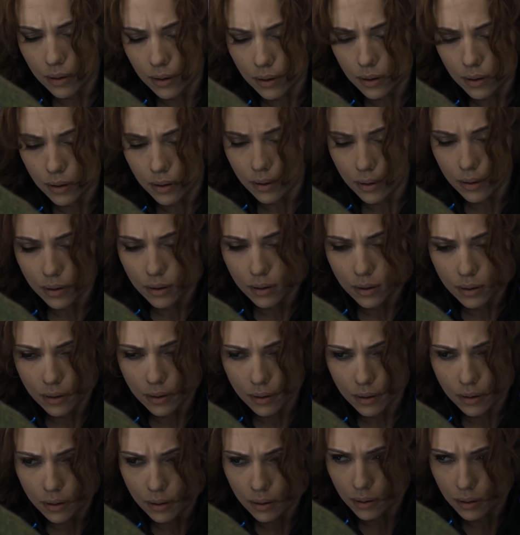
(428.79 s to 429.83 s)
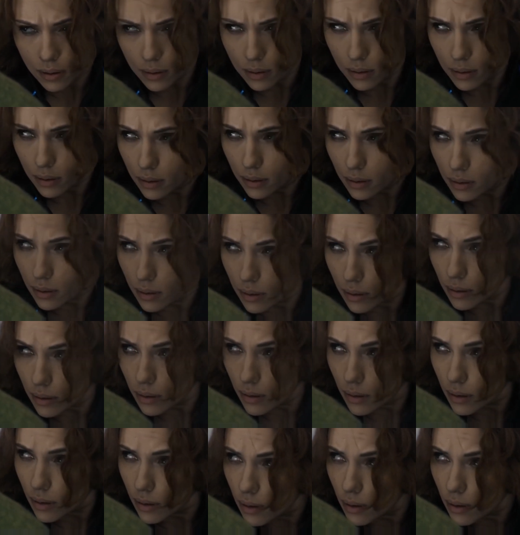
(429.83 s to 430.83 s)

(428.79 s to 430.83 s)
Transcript: decade, Scarlett's proportion of